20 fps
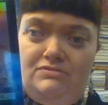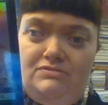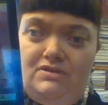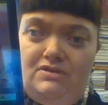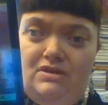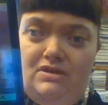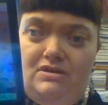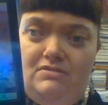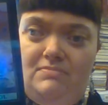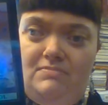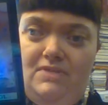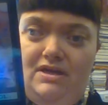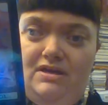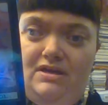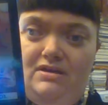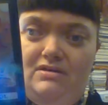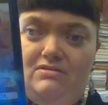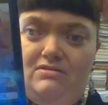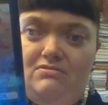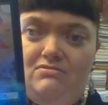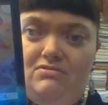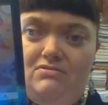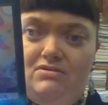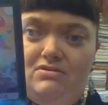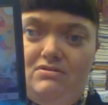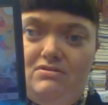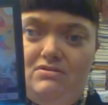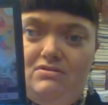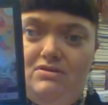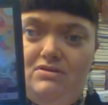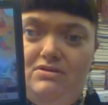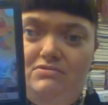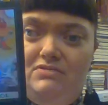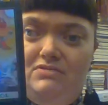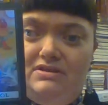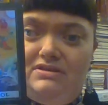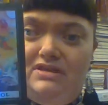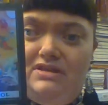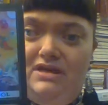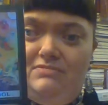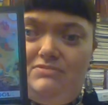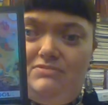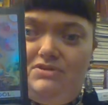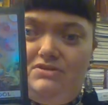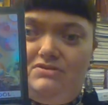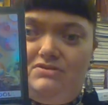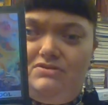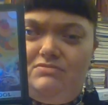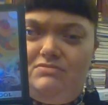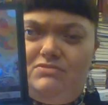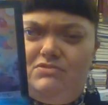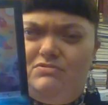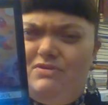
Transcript: Scarabeo or US Game Systems,